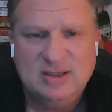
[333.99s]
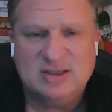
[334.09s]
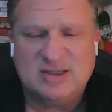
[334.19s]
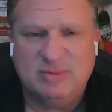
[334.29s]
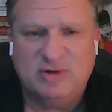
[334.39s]

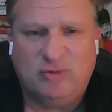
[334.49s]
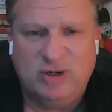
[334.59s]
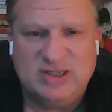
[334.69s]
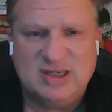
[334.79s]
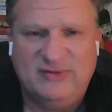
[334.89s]
December
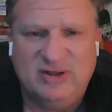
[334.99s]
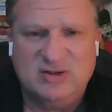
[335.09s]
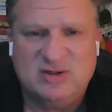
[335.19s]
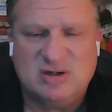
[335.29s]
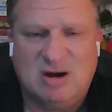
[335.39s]
twenty-seventh
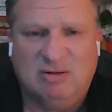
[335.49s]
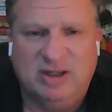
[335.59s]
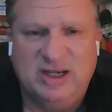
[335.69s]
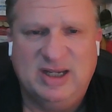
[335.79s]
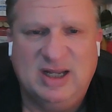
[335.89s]
in
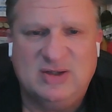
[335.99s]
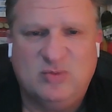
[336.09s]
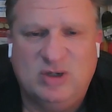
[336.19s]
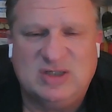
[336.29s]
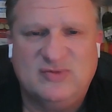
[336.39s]
Charlotte
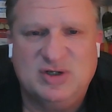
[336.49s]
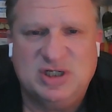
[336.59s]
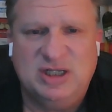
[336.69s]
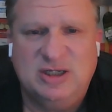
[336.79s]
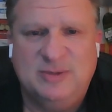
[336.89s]
against West
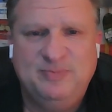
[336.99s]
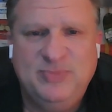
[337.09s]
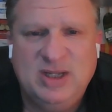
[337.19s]
Virginia.